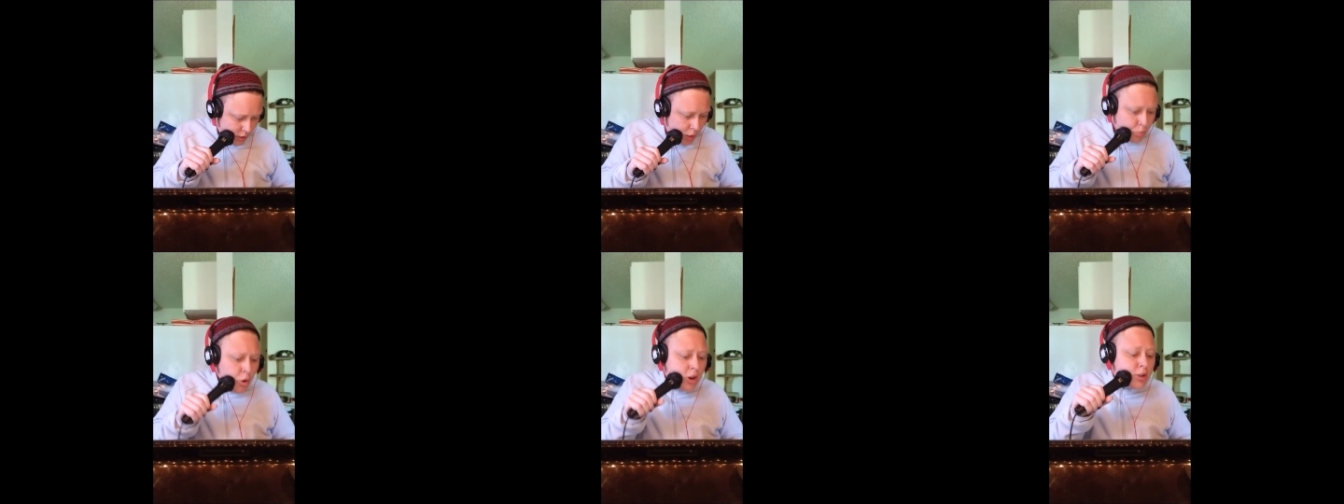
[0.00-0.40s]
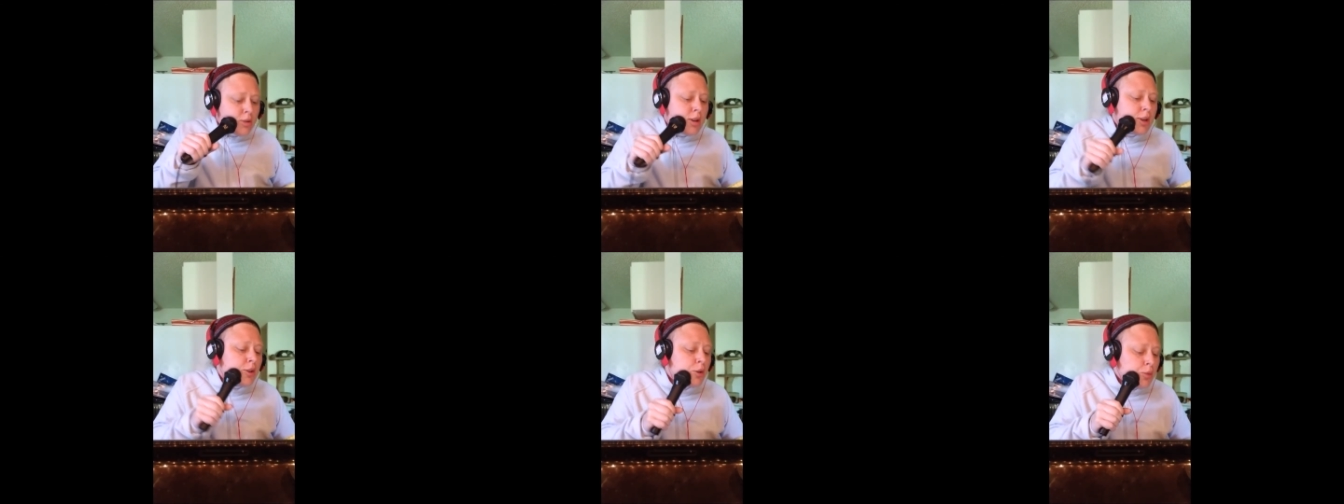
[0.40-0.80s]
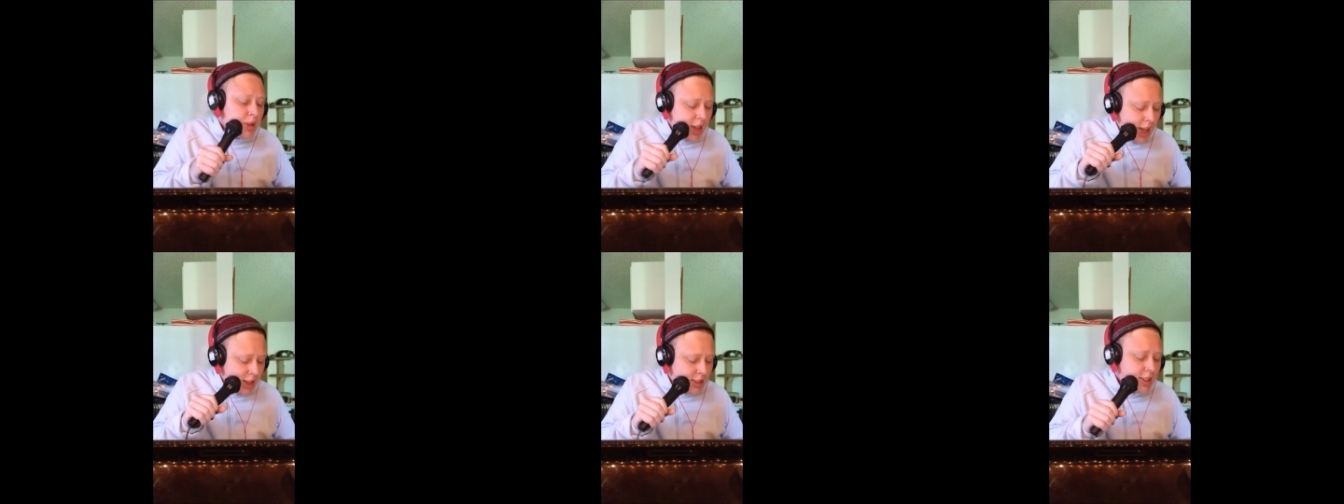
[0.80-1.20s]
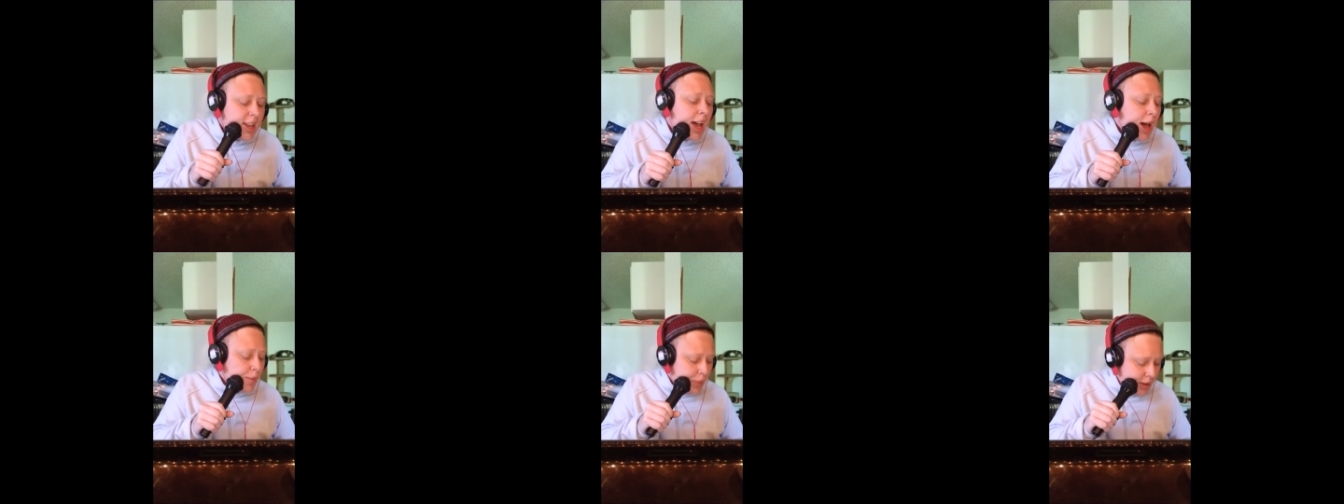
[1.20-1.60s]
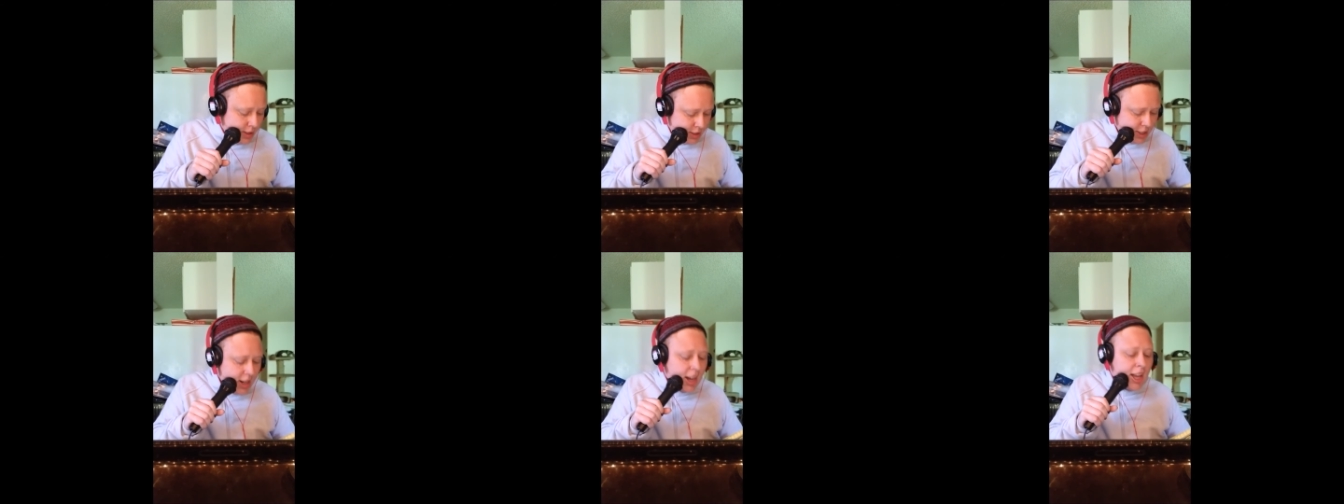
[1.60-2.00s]
More critical when hectic
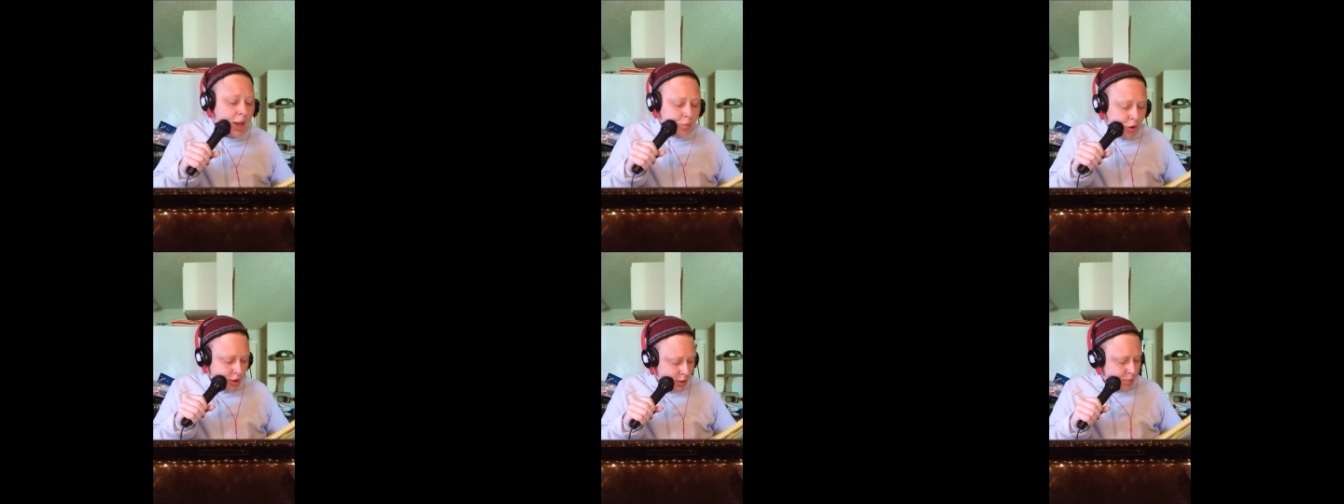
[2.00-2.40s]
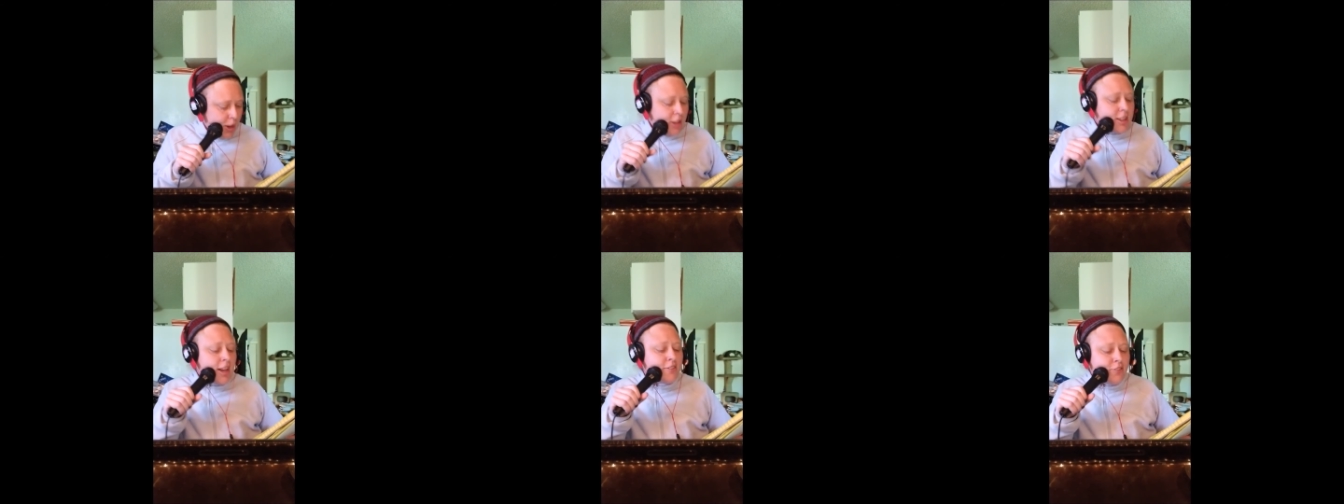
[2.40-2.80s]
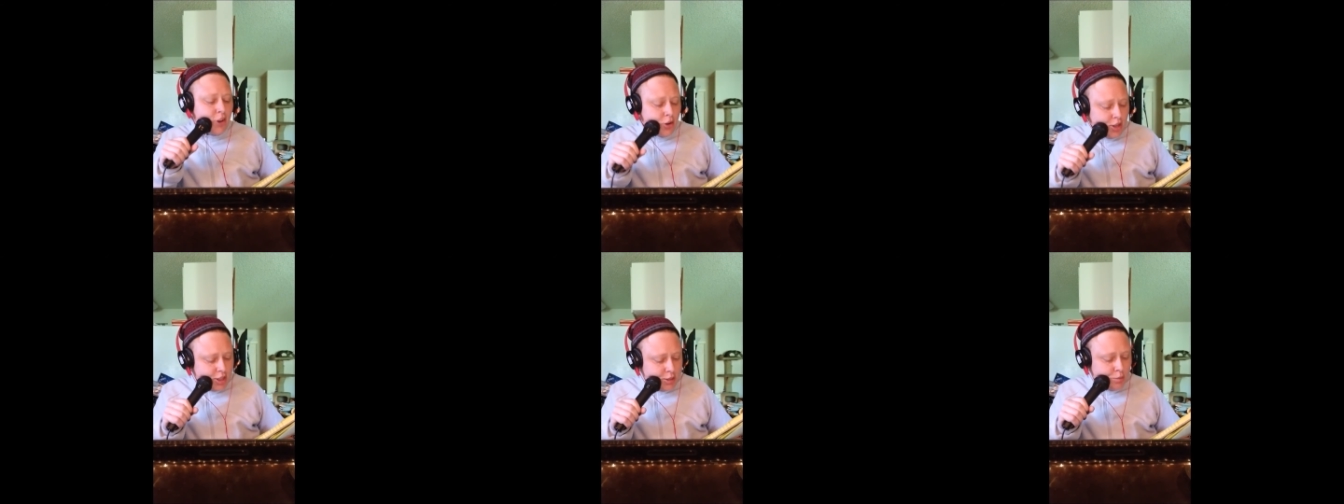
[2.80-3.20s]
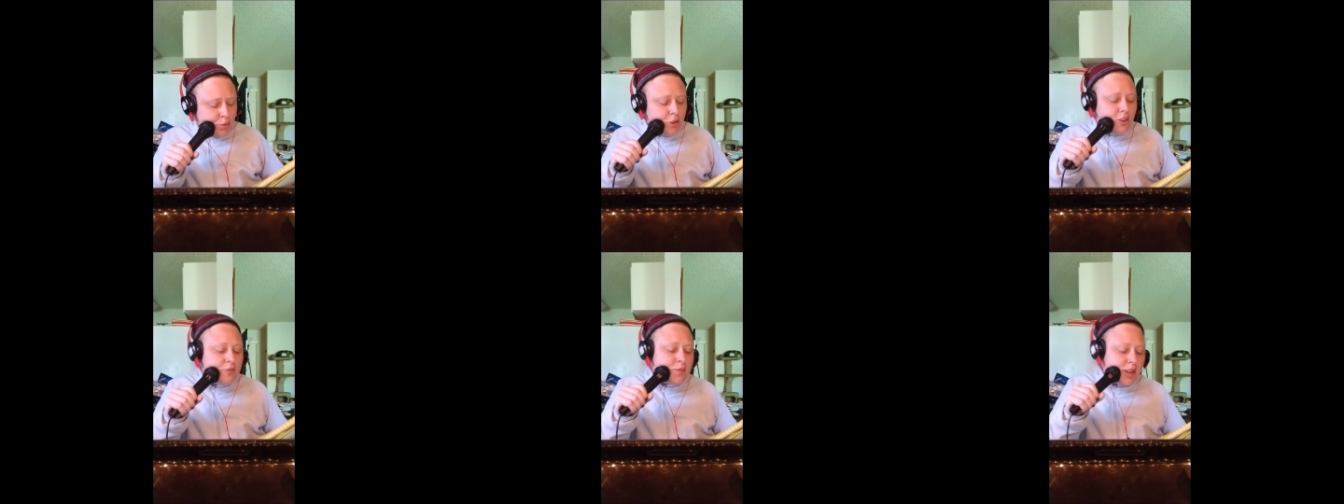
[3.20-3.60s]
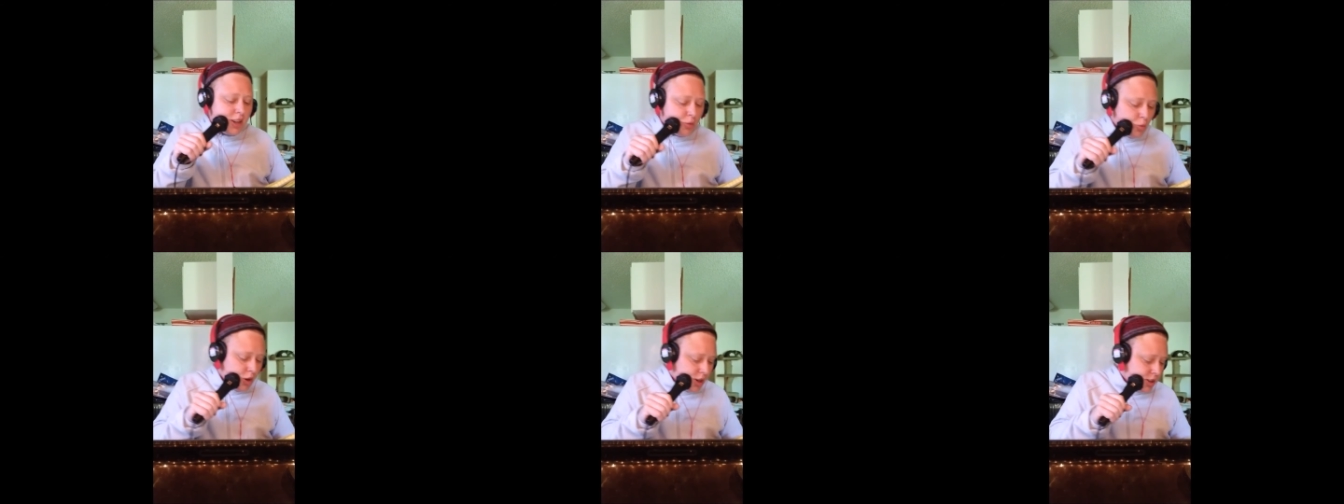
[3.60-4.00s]
happens, and I am all about that focus, improvement,
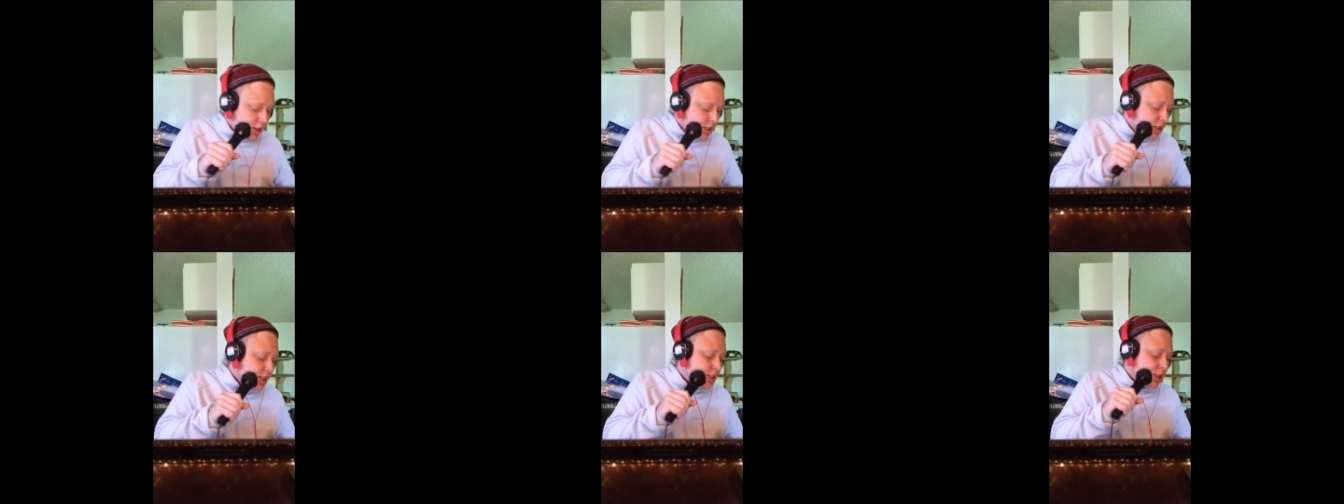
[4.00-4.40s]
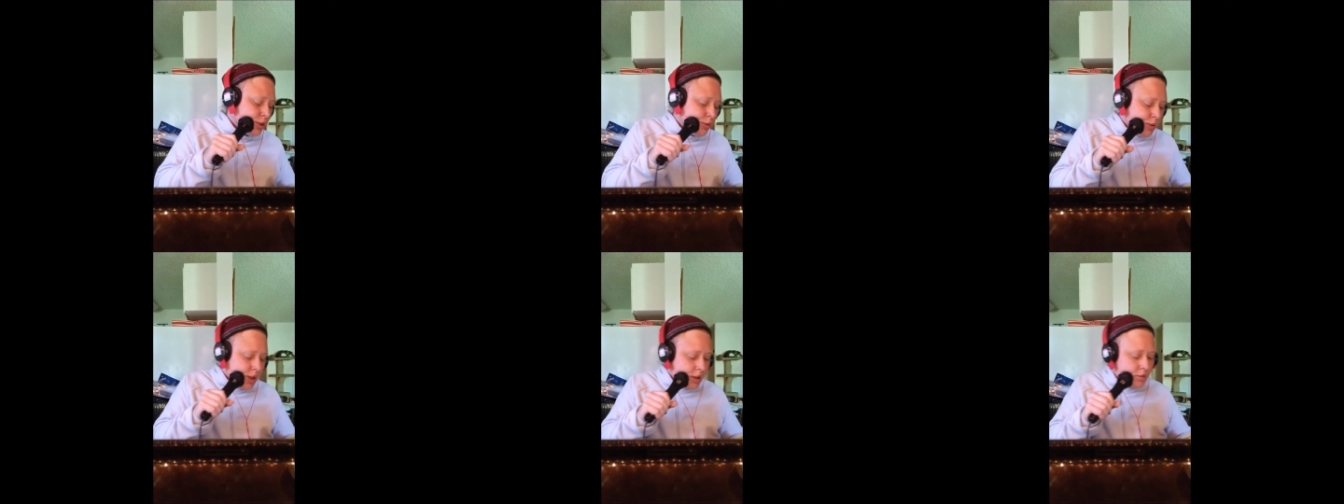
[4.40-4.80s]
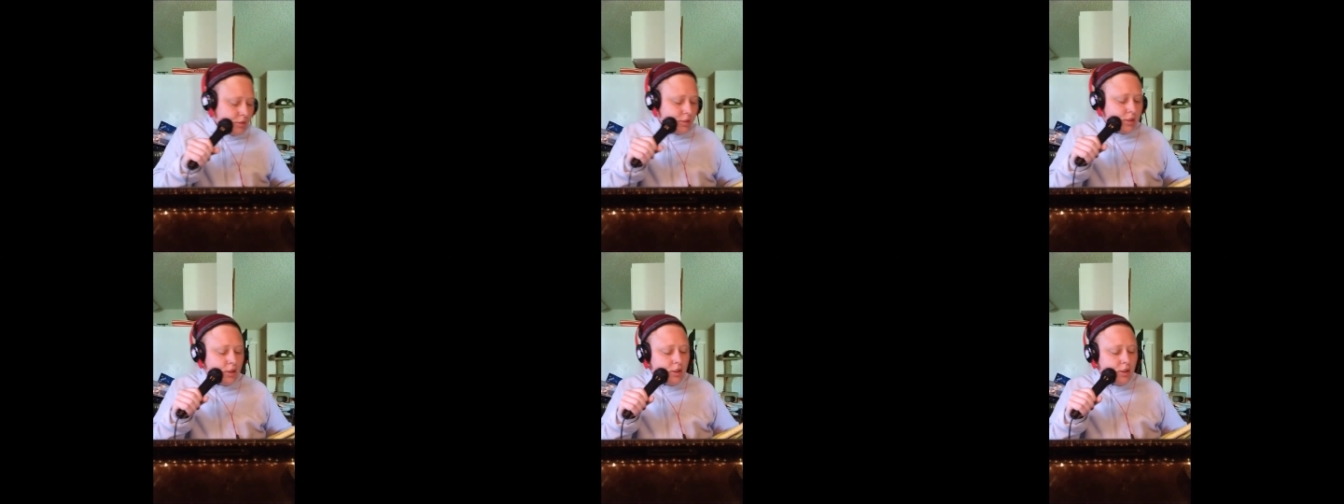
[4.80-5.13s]
and oneness is a grit.